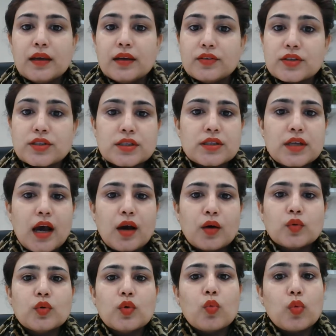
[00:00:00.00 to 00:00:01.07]
written
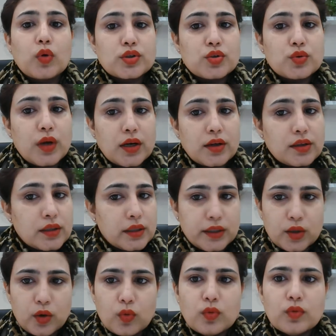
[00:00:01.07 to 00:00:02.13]
down what you currently
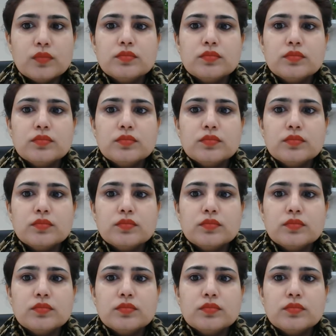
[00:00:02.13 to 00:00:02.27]
know,